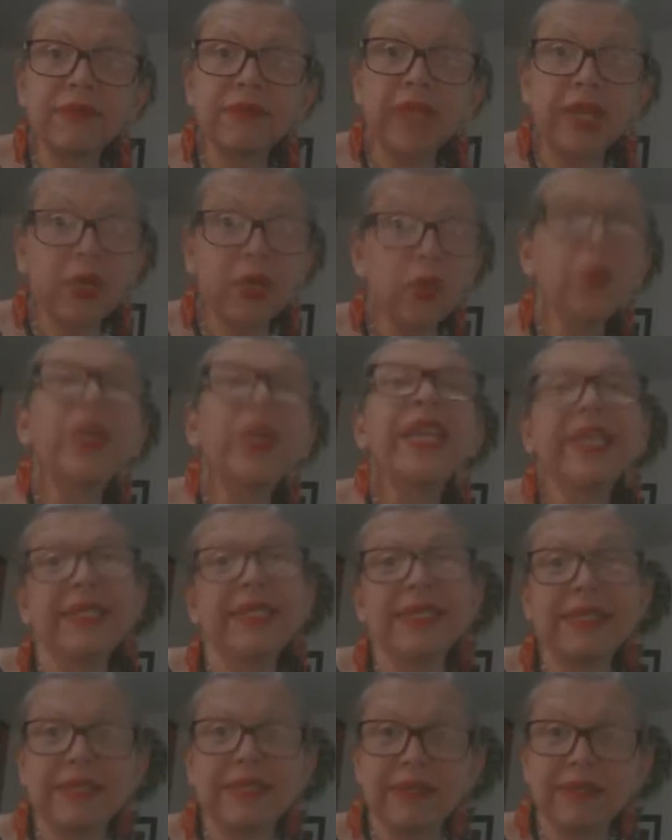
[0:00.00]
and who
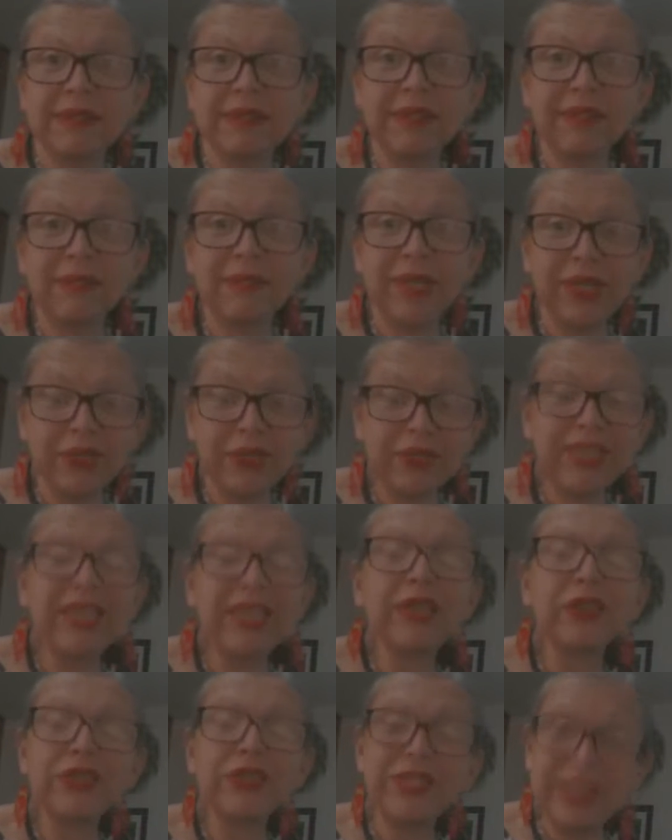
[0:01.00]
is because he
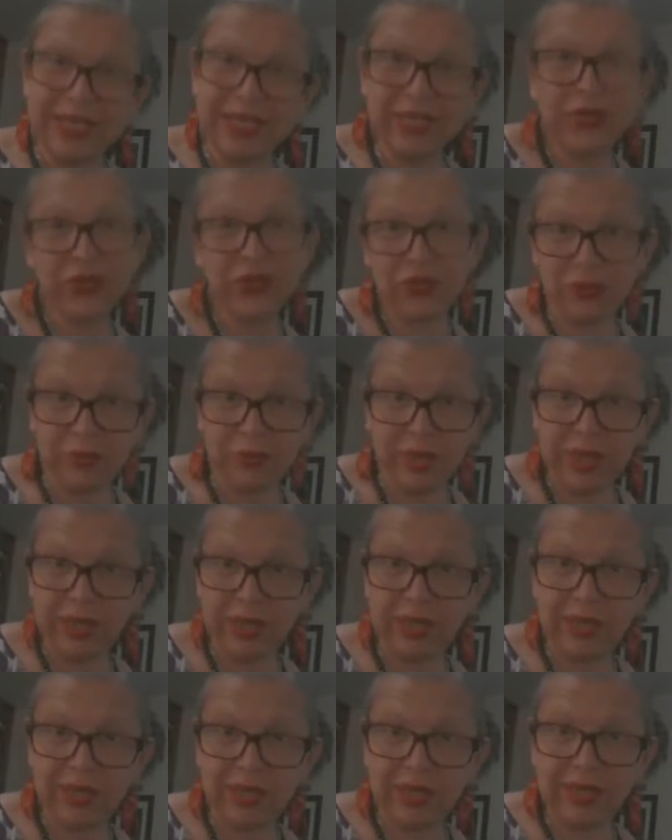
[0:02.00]
continued to be
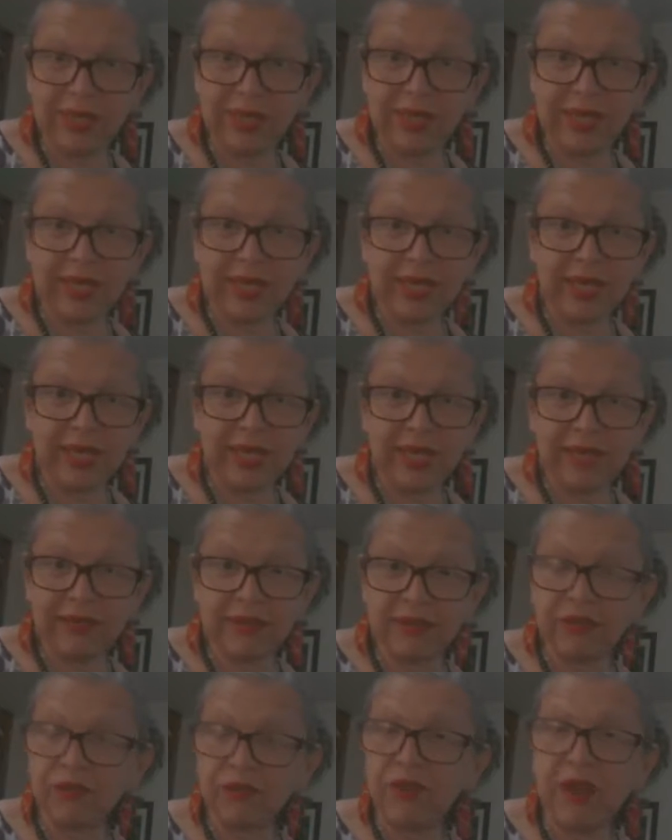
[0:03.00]
uh,
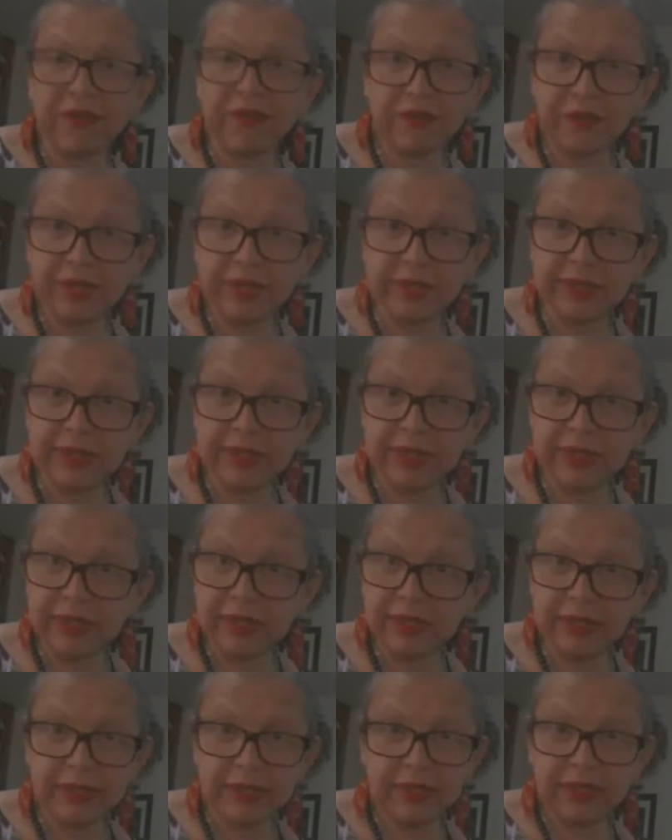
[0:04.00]
the referent
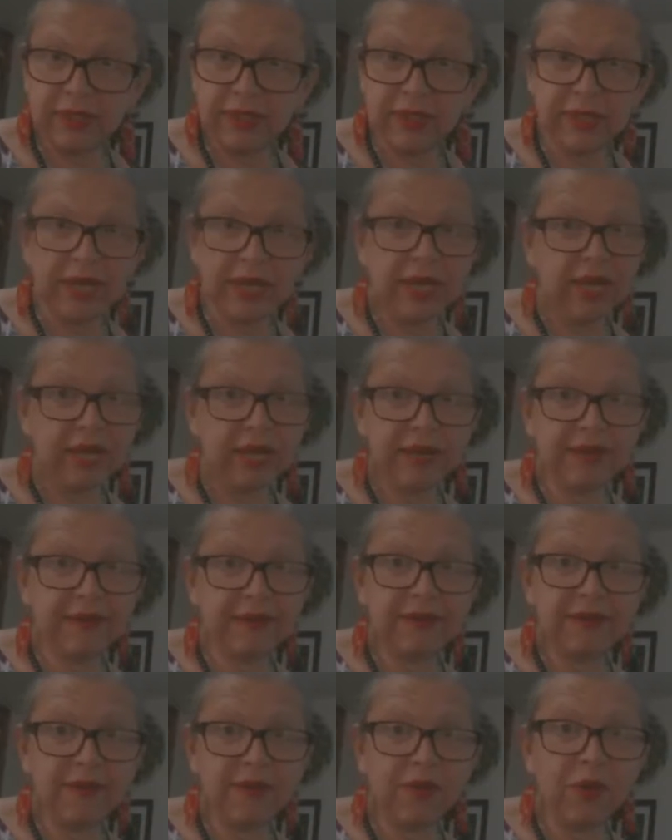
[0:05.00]
uh,
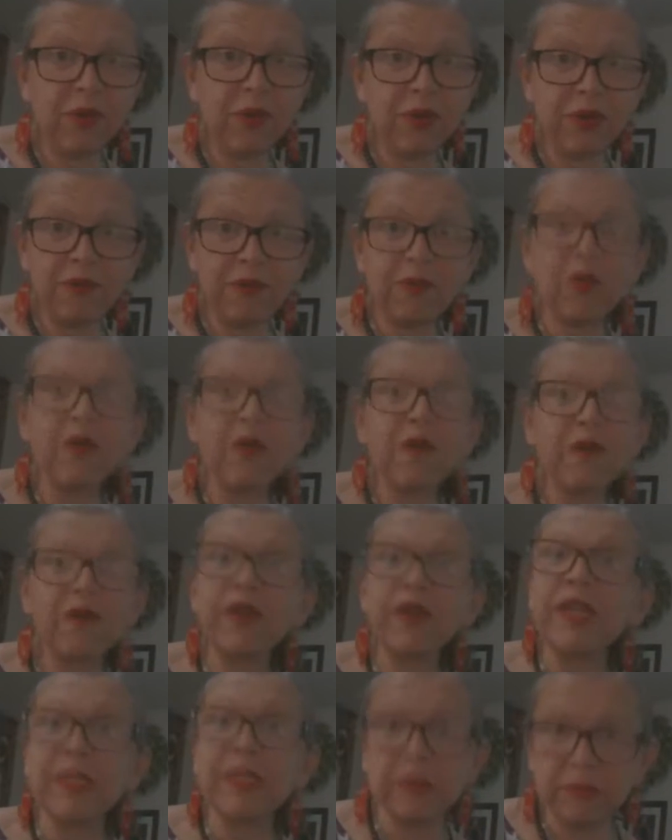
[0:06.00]
for for
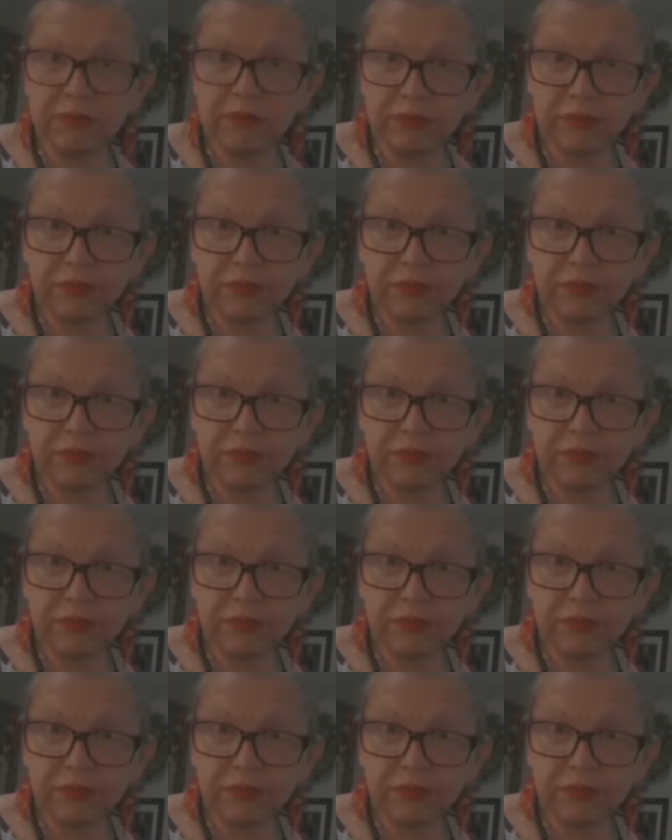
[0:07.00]
freedom